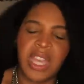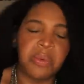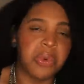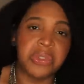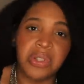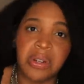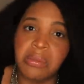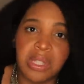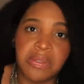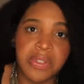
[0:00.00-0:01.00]
He won't struggle
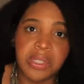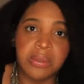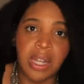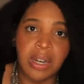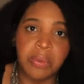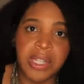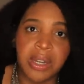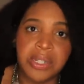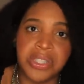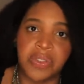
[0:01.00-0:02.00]
with it for too long. We
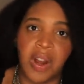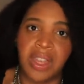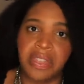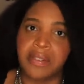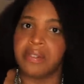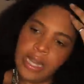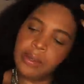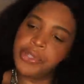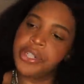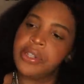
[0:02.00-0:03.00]
know his strength.
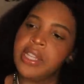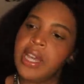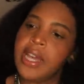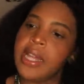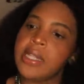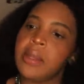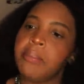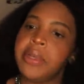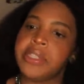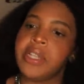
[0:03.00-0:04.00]
I'm sure he has,
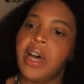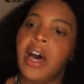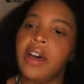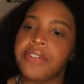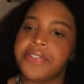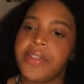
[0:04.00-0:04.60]
but to huff